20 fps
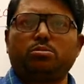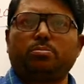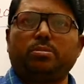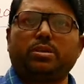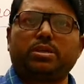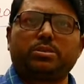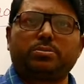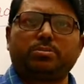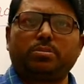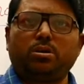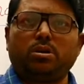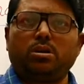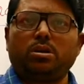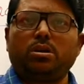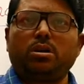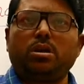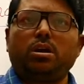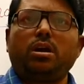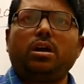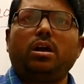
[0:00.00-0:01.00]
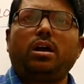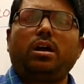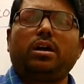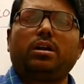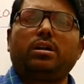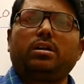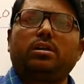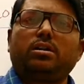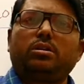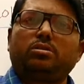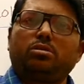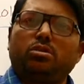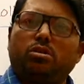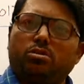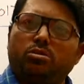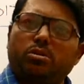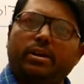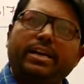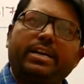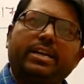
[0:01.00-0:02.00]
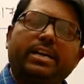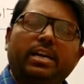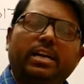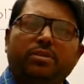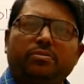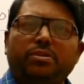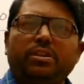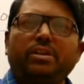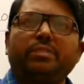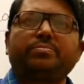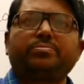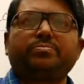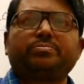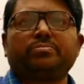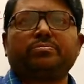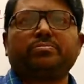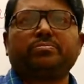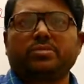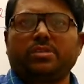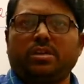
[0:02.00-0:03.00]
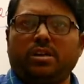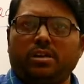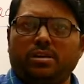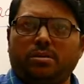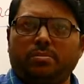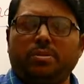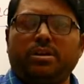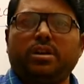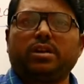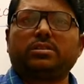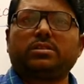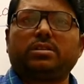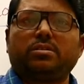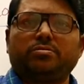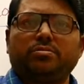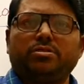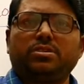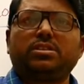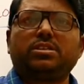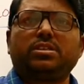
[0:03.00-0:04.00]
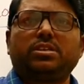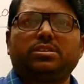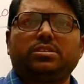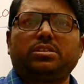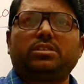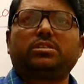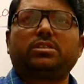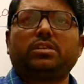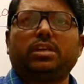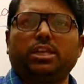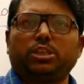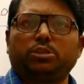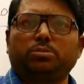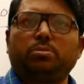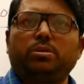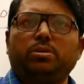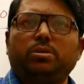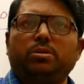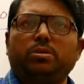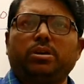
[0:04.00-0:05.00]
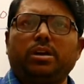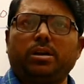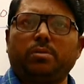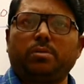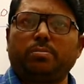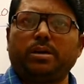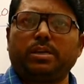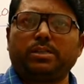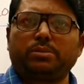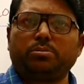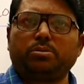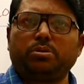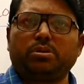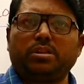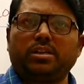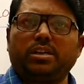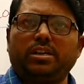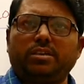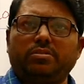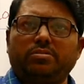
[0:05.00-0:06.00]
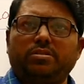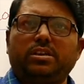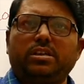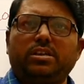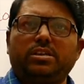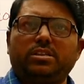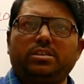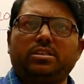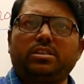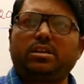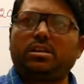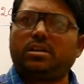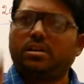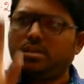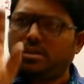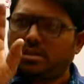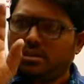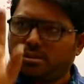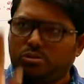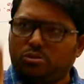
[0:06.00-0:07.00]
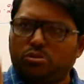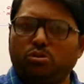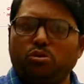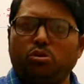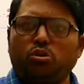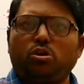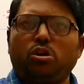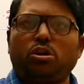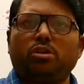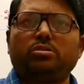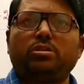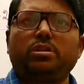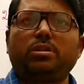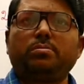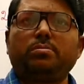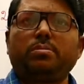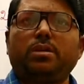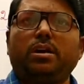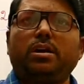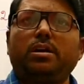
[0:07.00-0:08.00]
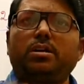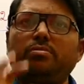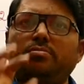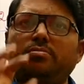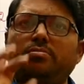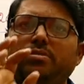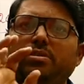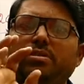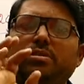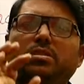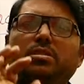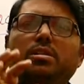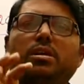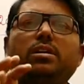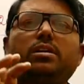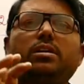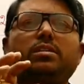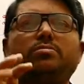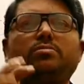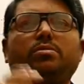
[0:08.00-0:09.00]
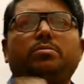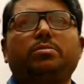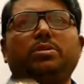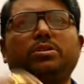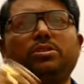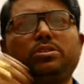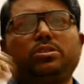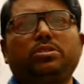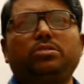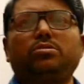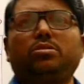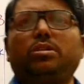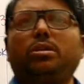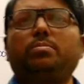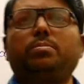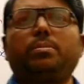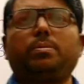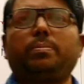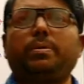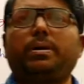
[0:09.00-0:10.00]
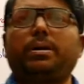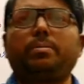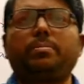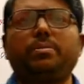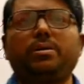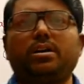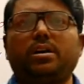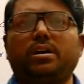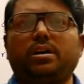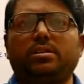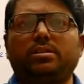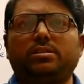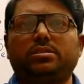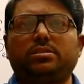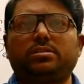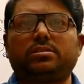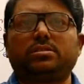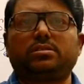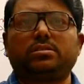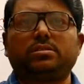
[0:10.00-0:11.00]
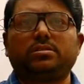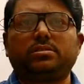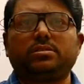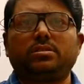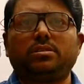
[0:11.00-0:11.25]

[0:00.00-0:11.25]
and because of which reasons cash book and passbook they differ each other. So note down them, and with that information you can prepare a BRS. And meanwhile, here importantly,